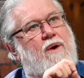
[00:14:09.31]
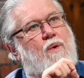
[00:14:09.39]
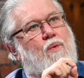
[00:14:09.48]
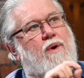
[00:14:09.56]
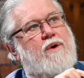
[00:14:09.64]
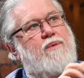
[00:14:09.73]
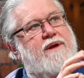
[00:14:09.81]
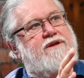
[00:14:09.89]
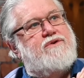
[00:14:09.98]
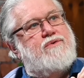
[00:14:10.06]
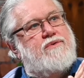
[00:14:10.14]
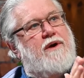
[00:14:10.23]
what do we
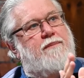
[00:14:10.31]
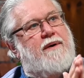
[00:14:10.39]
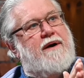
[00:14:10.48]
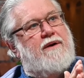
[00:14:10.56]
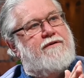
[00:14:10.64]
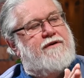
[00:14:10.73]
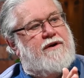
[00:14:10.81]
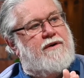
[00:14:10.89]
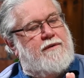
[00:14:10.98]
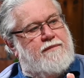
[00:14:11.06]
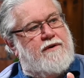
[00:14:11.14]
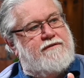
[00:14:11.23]
do about
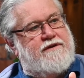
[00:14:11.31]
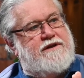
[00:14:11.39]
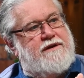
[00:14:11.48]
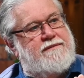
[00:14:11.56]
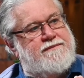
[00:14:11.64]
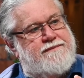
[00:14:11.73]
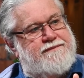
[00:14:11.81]
Afrikaner poverty?